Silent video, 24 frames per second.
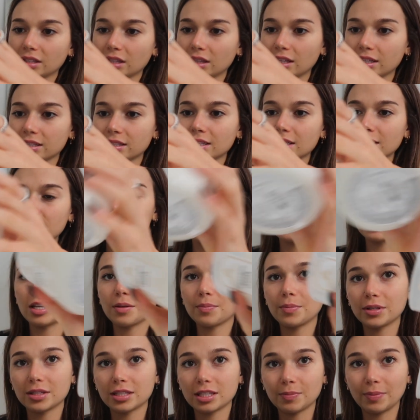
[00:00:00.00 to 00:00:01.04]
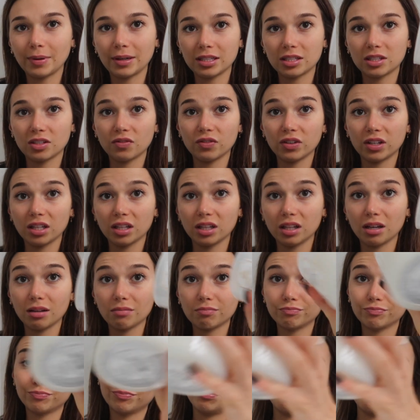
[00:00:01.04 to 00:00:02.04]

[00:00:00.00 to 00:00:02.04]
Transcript: This is cinnamon spiced vanilla.